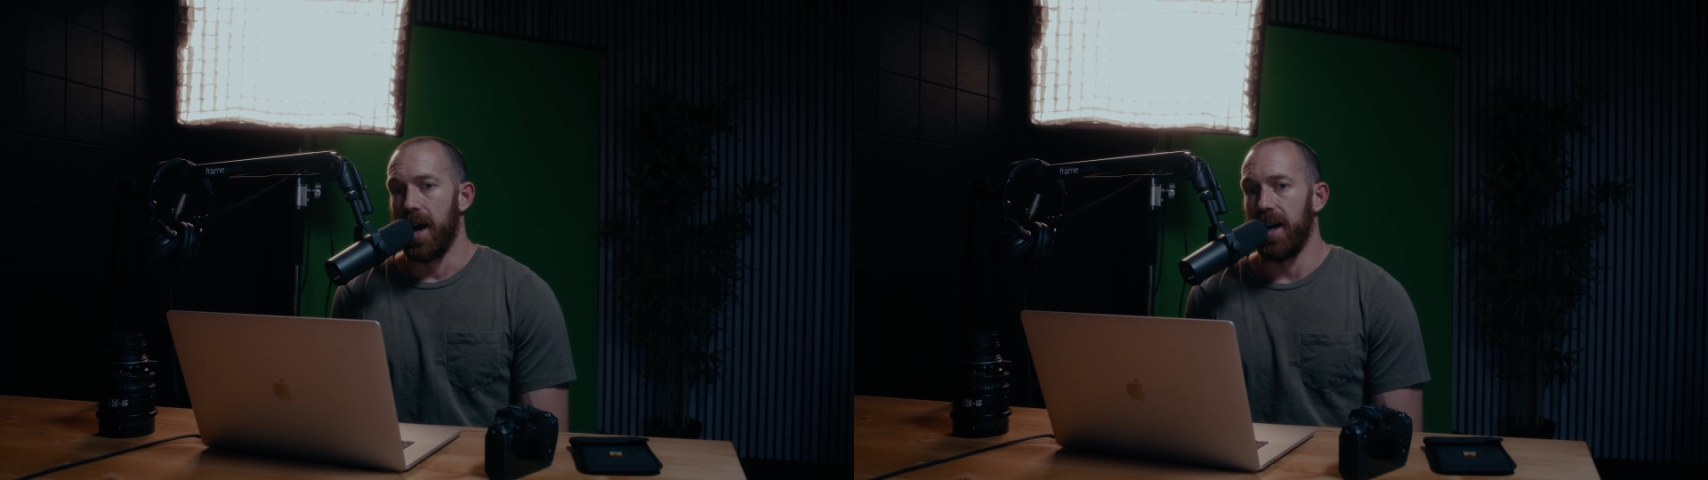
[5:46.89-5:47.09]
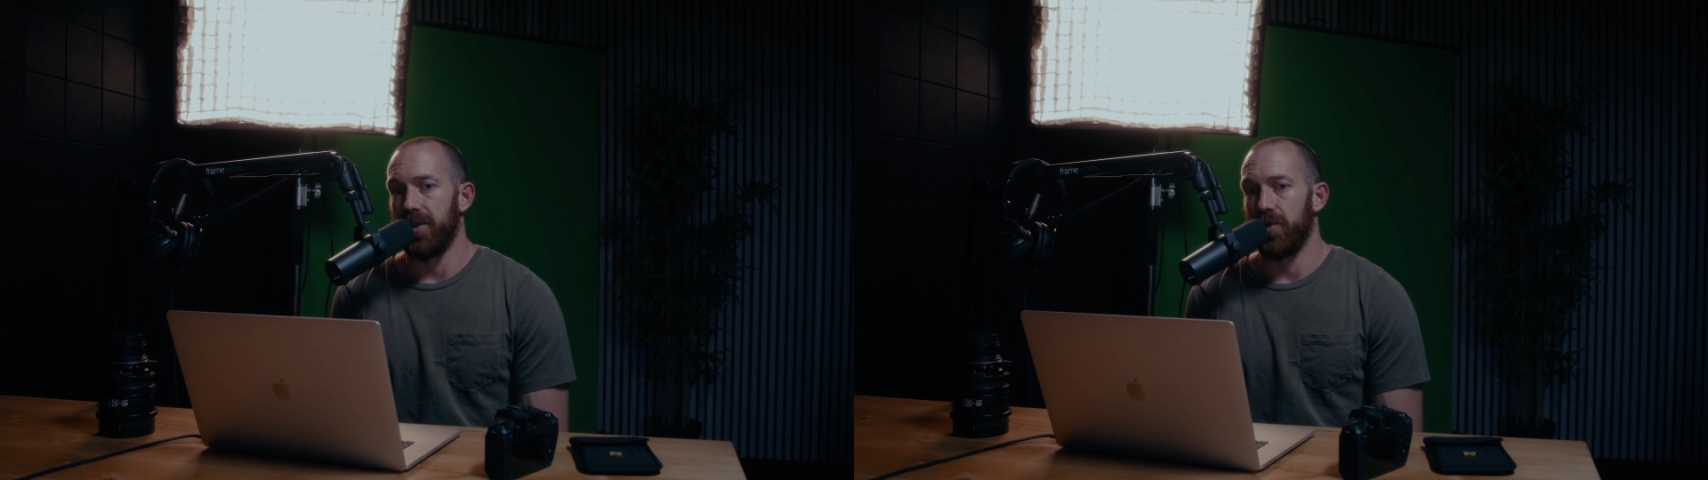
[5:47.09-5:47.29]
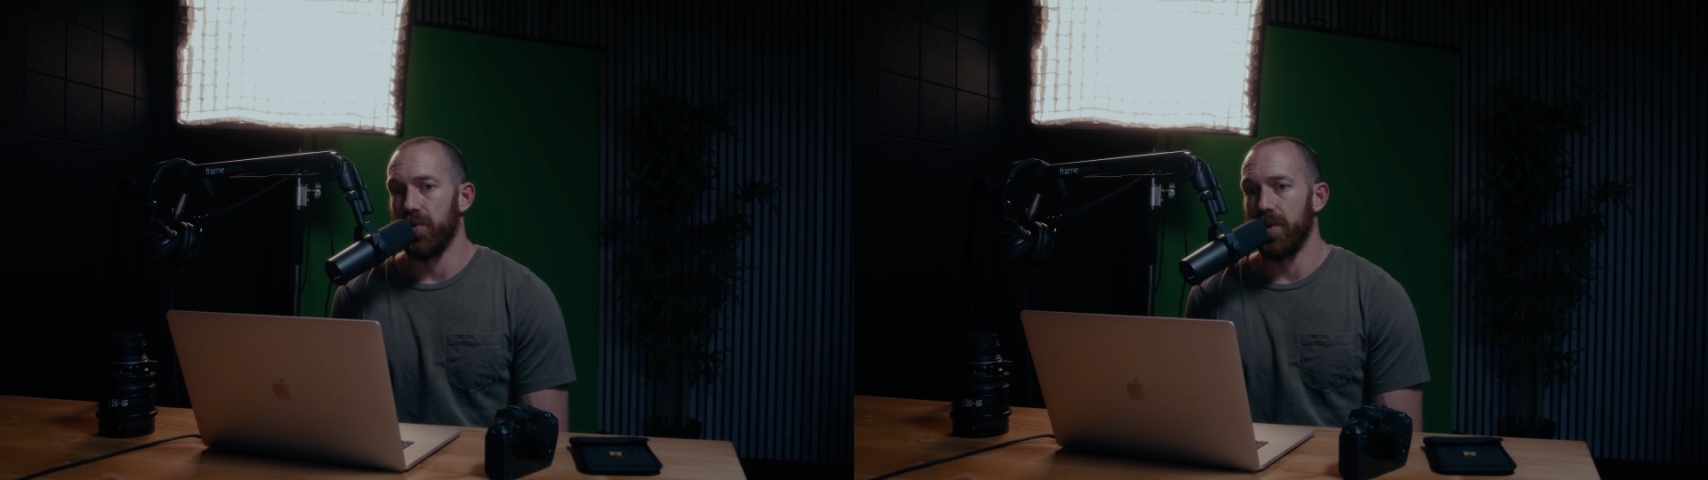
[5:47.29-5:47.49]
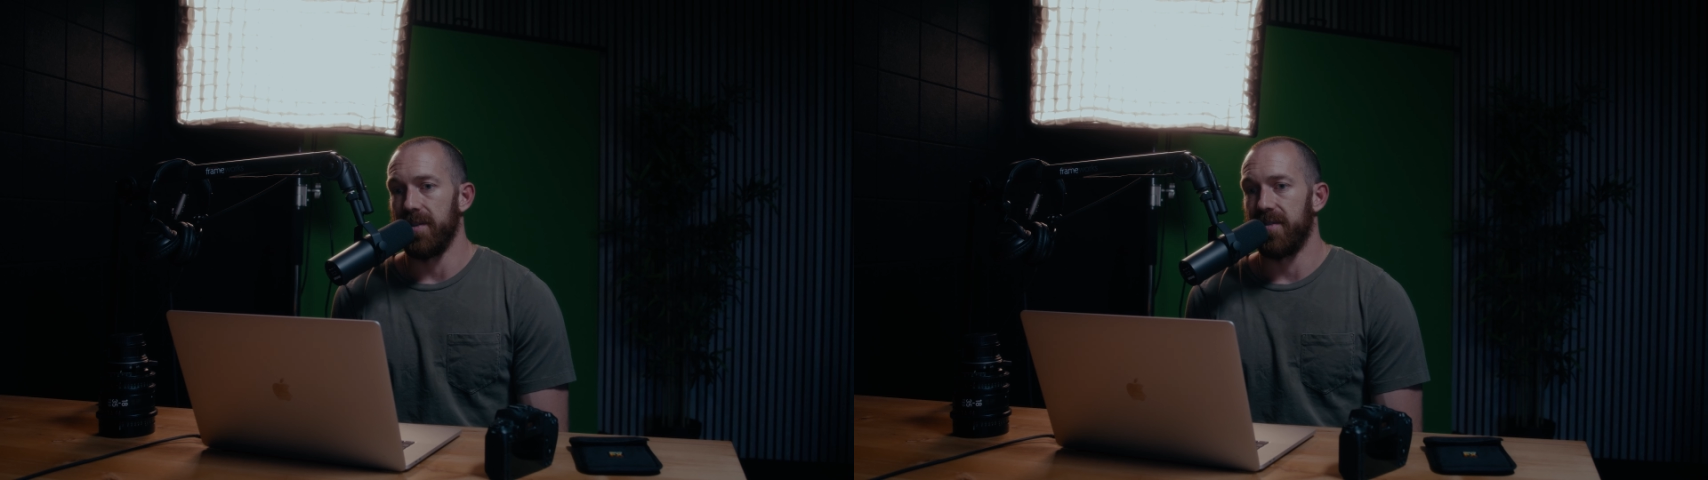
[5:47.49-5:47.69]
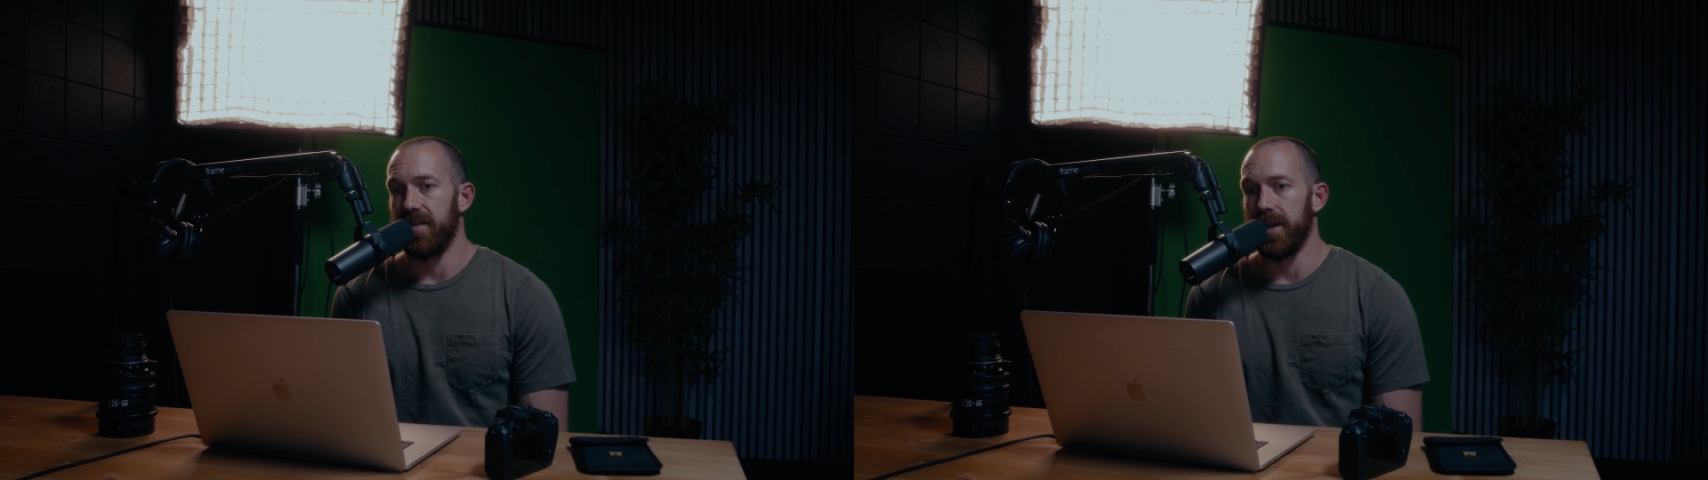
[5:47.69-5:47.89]
I truly
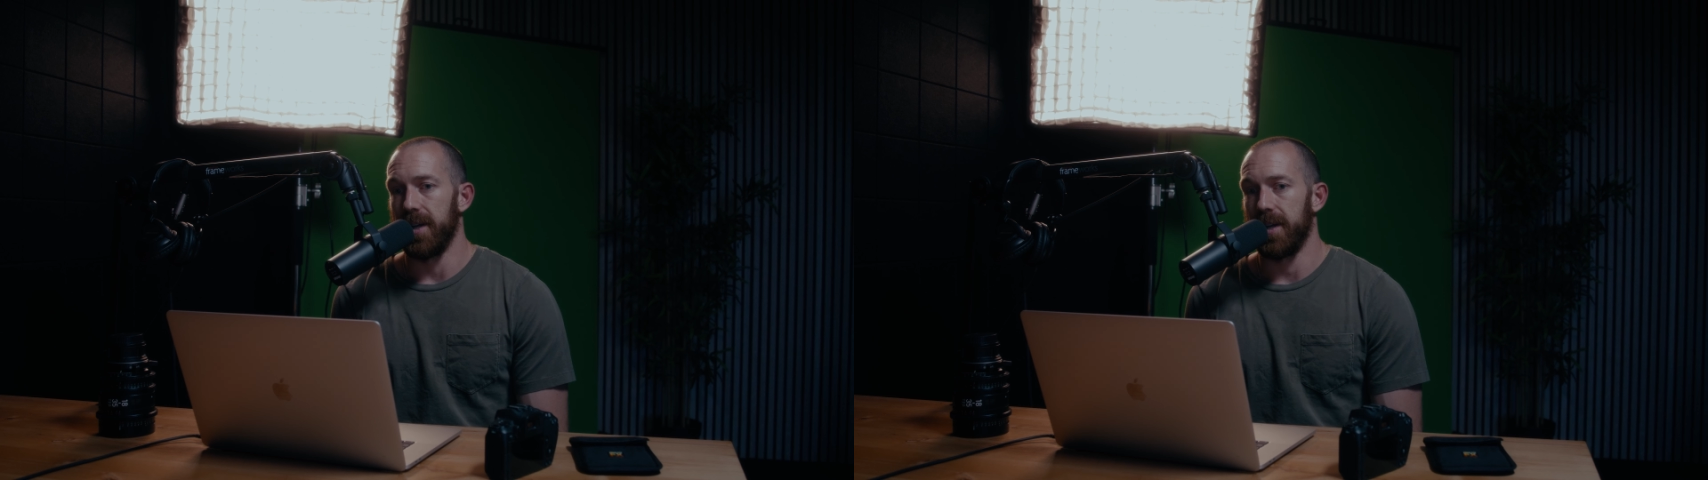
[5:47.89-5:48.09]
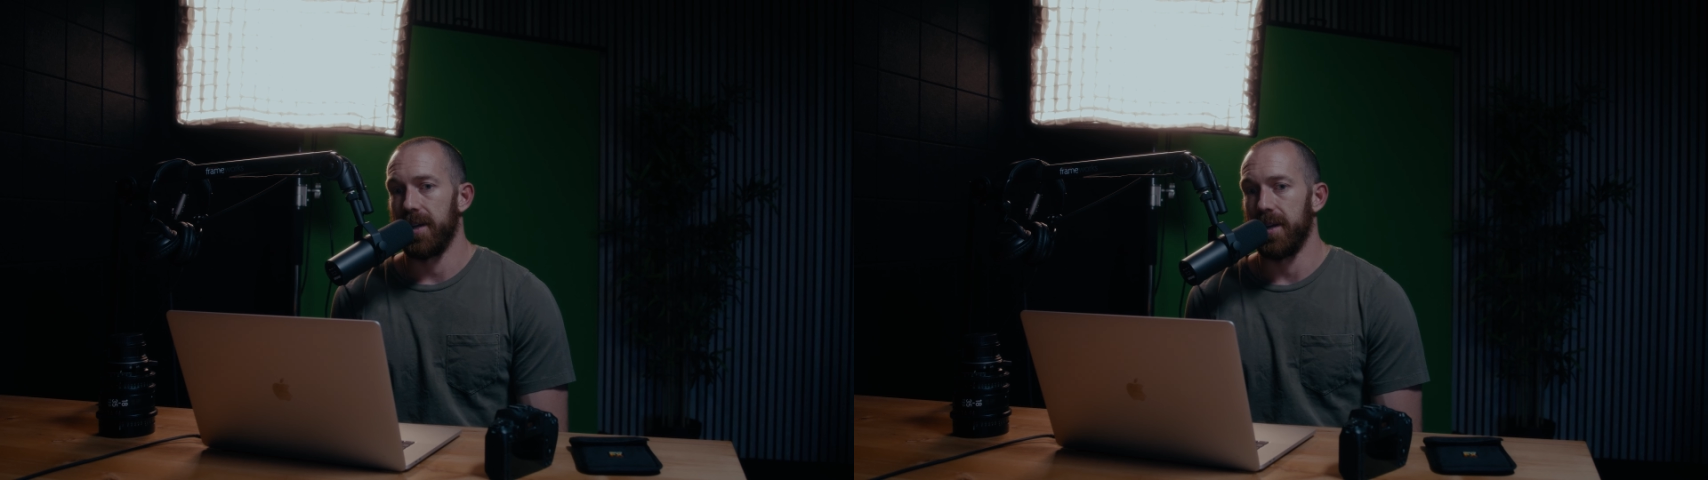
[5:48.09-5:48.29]
see,